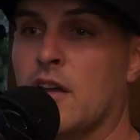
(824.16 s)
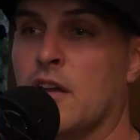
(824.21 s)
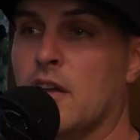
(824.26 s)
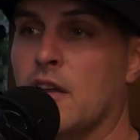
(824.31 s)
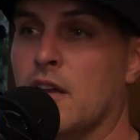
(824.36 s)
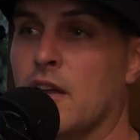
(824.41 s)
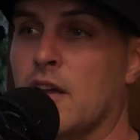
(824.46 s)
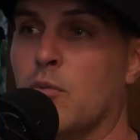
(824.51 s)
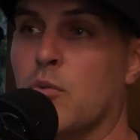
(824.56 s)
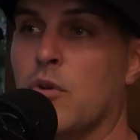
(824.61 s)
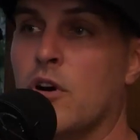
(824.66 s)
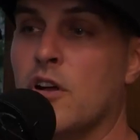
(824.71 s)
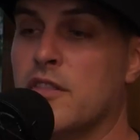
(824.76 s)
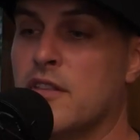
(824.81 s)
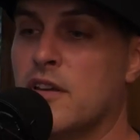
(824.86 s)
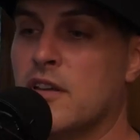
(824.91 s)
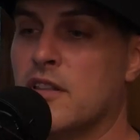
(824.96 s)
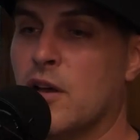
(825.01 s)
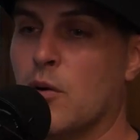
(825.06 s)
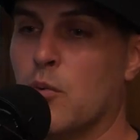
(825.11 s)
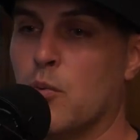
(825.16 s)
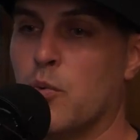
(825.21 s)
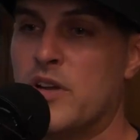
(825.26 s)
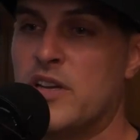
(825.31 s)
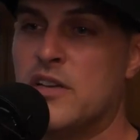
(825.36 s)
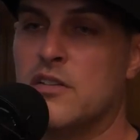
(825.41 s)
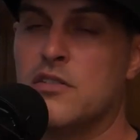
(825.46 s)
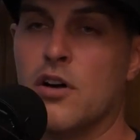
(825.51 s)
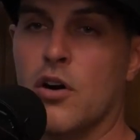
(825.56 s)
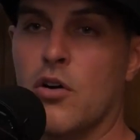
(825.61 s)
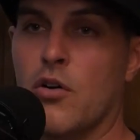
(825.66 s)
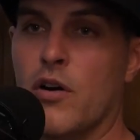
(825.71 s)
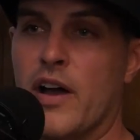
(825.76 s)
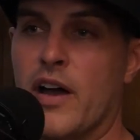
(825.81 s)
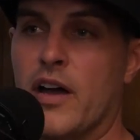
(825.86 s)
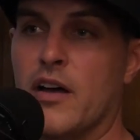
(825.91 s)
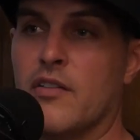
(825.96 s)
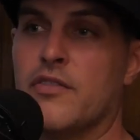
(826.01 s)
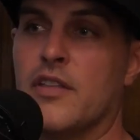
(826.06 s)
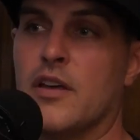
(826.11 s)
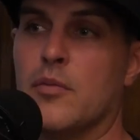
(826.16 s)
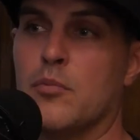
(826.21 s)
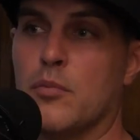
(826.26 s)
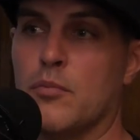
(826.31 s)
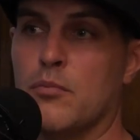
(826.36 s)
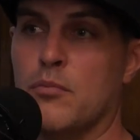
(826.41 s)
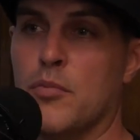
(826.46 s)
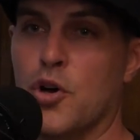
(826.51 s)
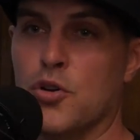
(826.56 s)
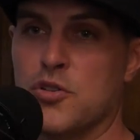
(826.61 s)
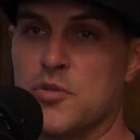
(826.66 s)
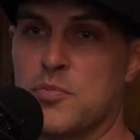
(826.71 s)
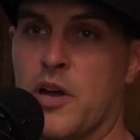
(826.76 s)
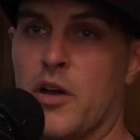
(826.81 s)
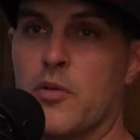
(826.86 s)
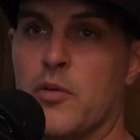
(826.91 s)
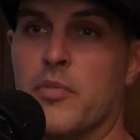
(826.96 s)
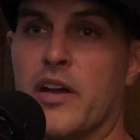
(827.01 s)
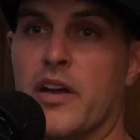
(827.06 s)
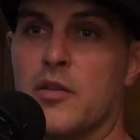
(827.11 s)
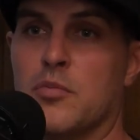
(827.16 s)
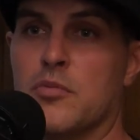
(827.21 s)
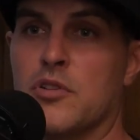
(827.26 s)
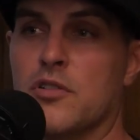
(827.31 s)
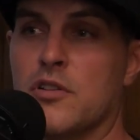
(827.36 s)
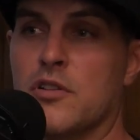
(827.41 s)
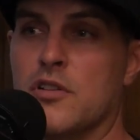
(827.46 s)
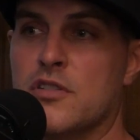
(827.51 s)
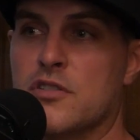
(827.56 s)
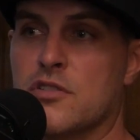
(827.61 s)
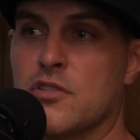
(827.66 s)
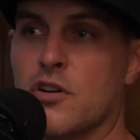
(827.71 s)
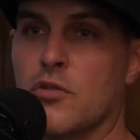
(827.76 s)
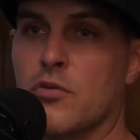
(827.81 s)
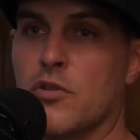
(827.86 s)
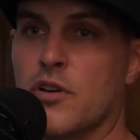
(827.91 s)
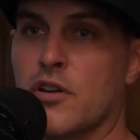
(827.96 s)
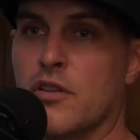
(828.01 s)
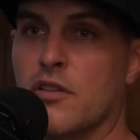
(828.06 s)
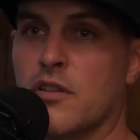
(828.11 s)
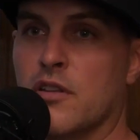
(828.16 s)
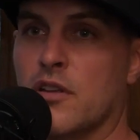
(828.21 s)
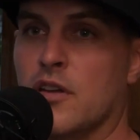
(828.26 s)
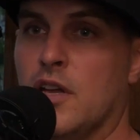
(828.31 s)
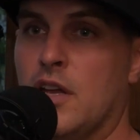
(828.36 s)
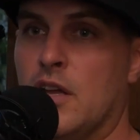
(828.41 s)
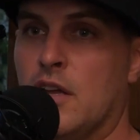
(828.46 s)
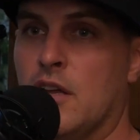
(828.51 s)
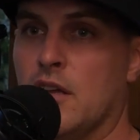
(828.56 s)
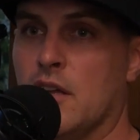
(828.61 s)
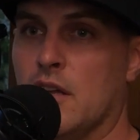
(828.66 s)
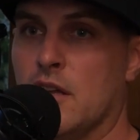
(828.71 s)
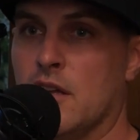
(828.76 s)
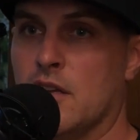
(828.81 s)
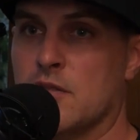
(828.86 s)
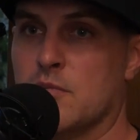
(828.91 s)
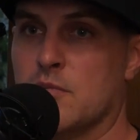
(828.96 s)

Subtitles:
And one thing that we don't have that most mountain bike communities start with is